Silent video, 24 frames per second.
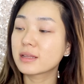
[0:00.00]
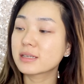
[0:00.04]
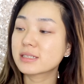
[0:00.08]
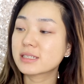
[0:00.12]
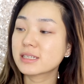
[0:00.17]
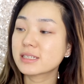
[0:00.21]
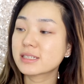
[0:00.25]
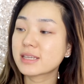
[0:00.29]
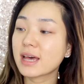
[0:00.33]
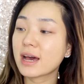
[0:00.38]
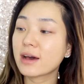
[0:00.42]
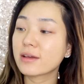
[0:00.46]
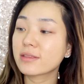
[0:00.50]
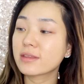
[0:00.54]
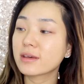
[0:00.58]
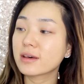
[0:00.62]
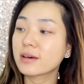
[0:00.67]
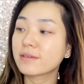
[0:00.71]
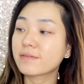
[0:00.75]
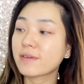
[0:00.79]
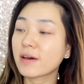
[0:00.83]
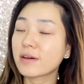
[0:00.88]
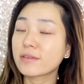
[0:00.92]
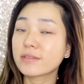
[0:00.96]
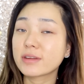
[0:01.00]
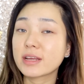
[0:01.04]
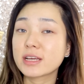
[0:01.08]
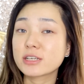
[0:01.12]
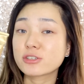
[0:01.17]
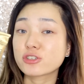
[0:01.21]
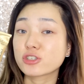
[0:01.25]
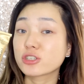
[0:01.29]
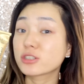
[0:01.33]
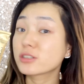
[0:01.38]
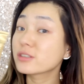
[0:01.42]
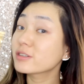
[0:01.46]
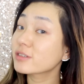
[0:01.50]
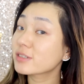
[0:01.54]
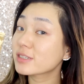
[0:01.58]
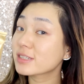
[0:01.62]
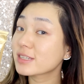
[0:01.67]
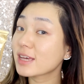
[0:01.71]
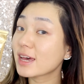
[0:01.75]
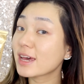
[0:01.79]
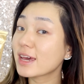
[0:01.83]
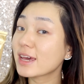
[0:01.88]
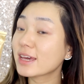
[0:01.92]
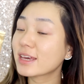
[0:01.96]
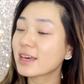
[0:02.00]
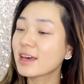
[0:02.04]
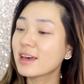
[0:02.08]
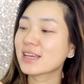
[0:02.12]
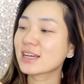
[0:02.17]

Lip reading: This is how the foundation looks like.